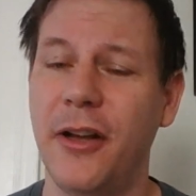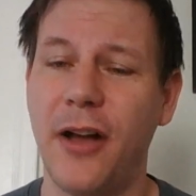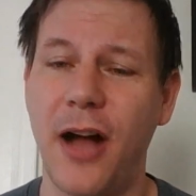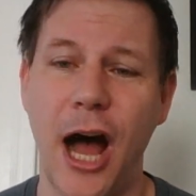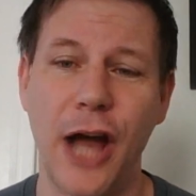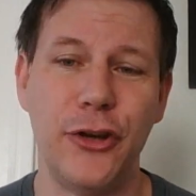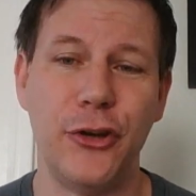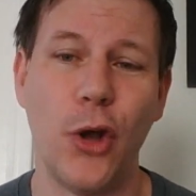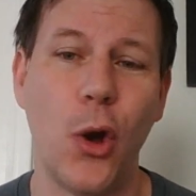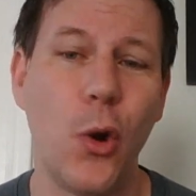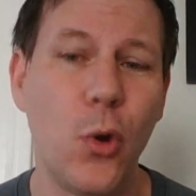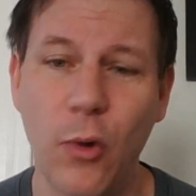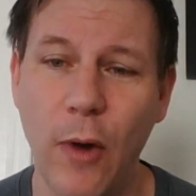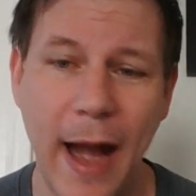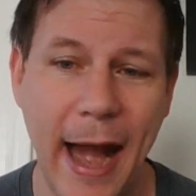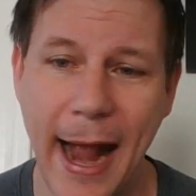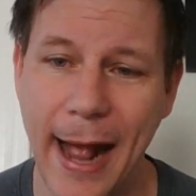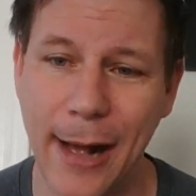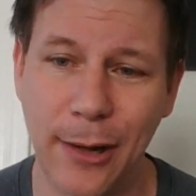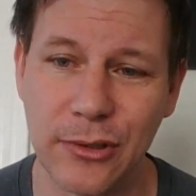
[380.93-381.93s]
on no
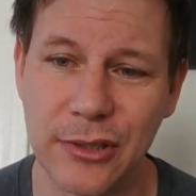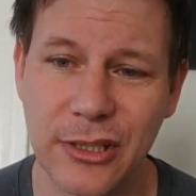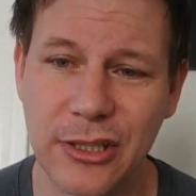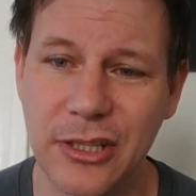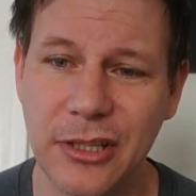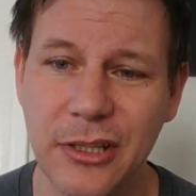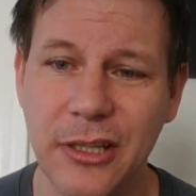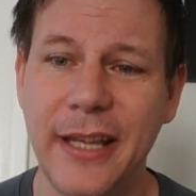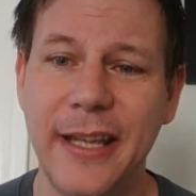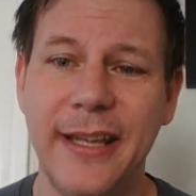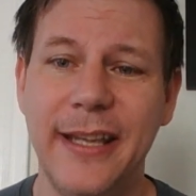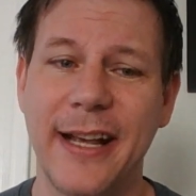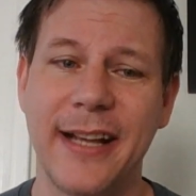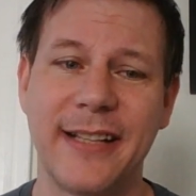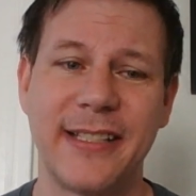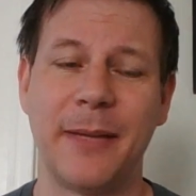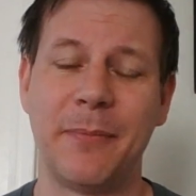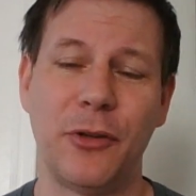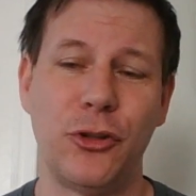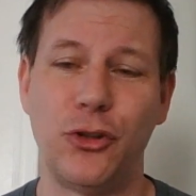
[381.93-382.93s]
grounds
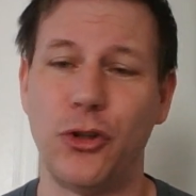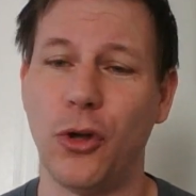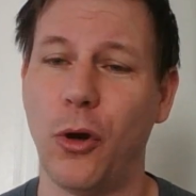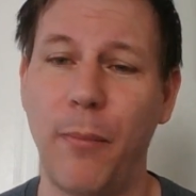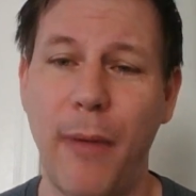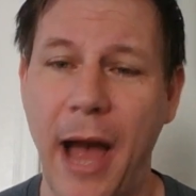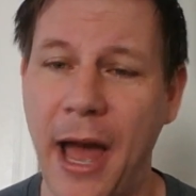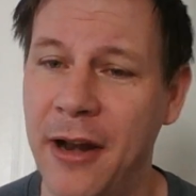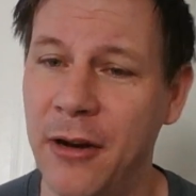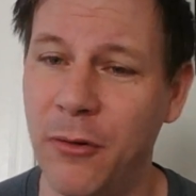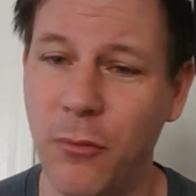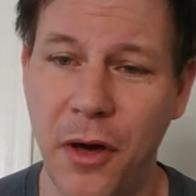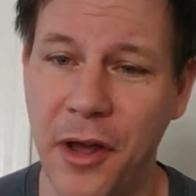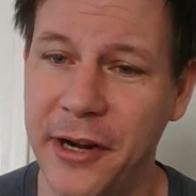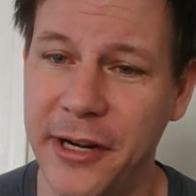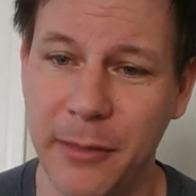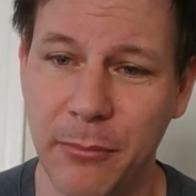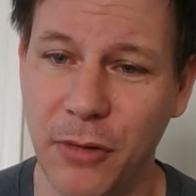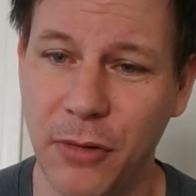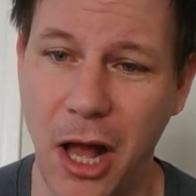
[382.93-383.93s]
except that Joe Biden
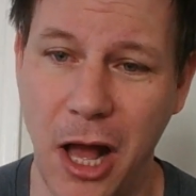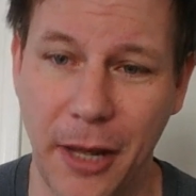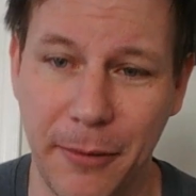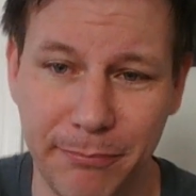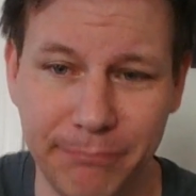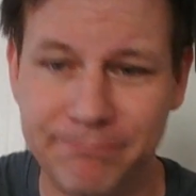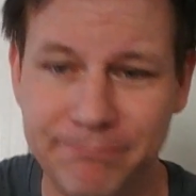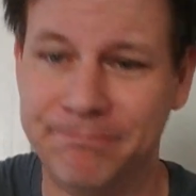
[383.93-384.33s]
wanted him gone.